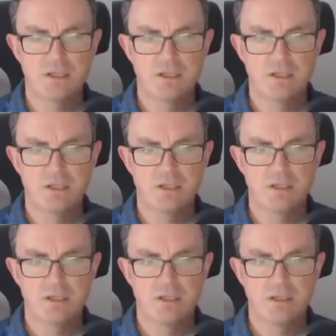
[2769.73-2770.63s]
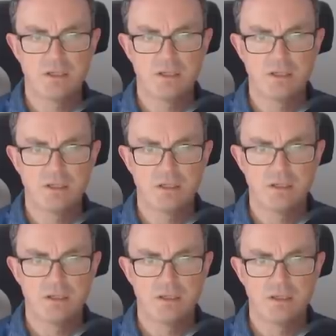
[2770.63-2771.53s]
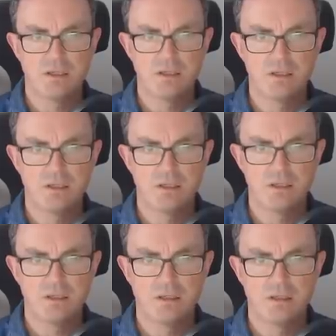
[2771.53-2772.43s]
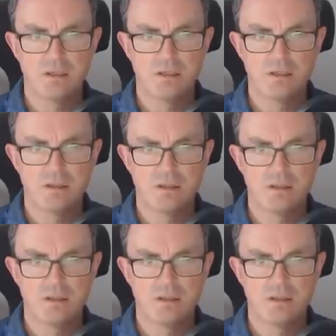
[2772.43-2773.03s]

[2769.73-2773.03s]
No one is speaking in this clip.